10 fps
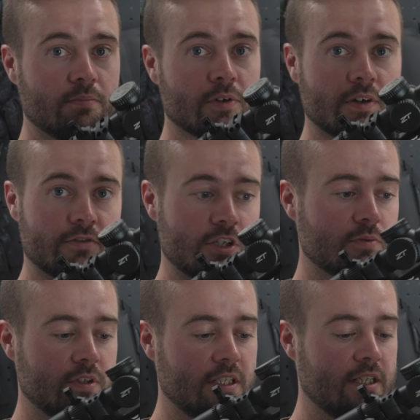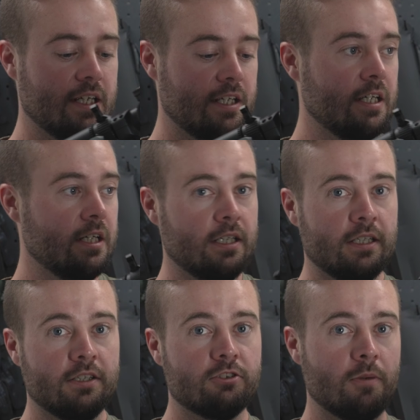put a fresh one in there,
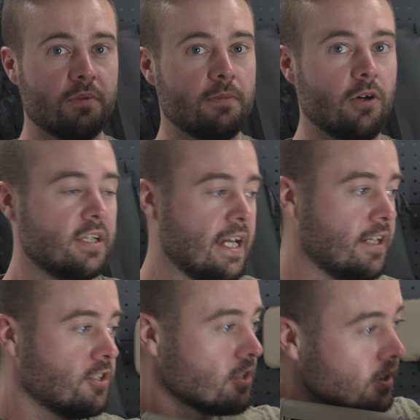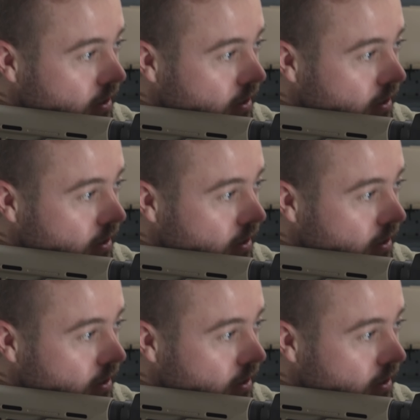drop the bolt catch,